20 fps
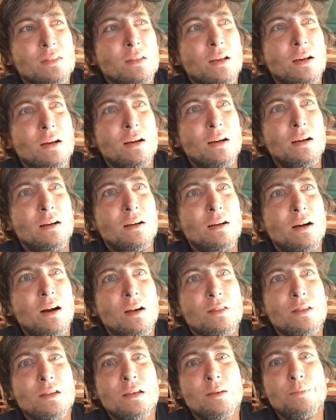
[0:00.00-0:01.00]

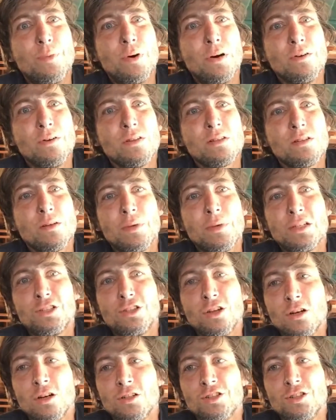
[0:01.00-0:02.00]
all the components on my
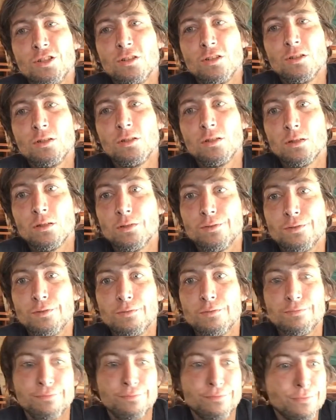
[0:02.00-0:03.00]
Charger
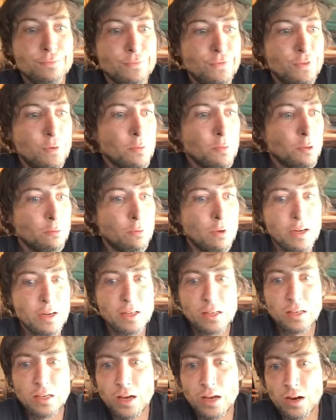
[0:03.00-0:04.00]
from the
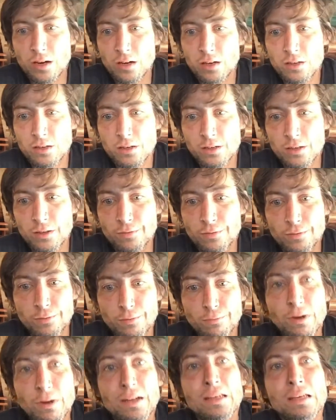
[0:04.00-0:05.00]
running
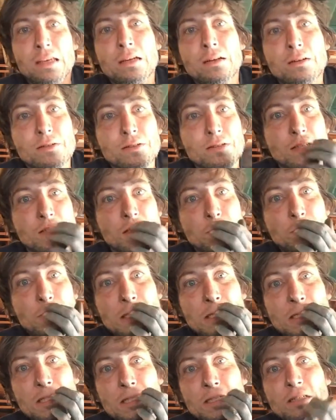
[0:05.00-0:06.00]
gear,
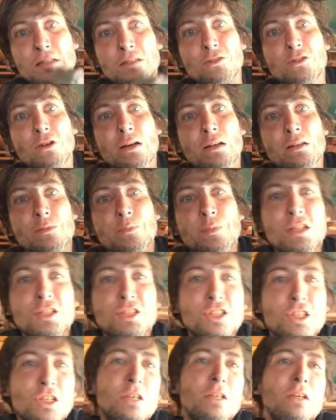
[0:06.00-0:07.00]
suspension,
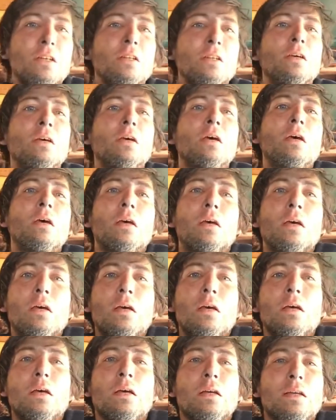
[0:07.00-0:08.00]
transmission.
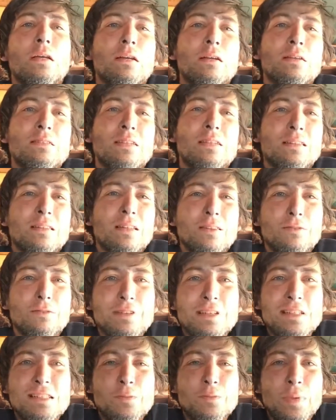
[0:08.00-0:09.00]
You know, it's got the
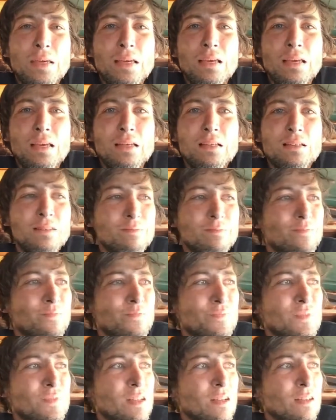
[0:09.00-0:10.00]
3-speed.
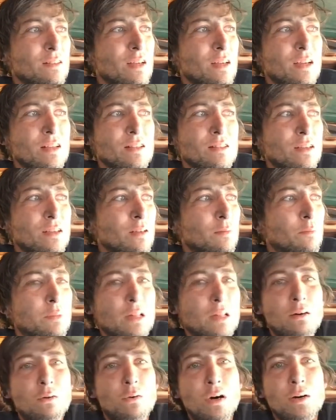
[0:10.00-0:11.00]
Sounds like it's gonna
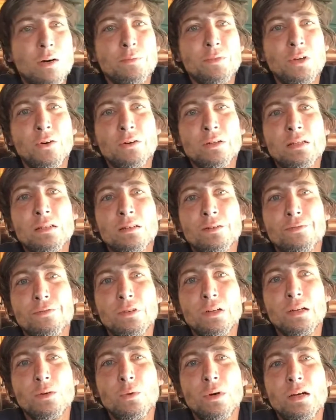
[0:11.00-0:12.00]
blow up going down the
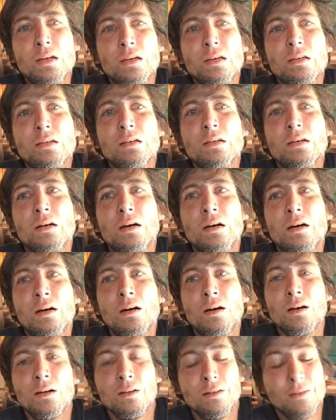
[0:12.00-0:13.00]
freeway.
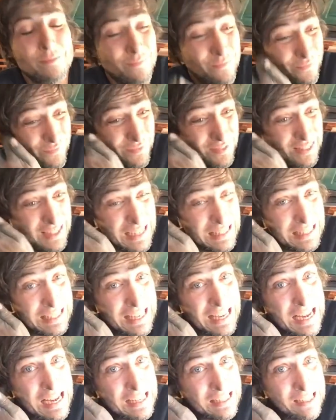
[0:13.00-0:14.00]
Got the
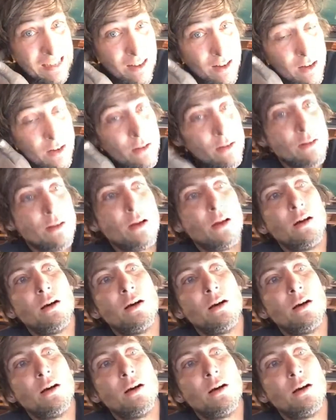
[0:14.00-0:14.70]
gas hog.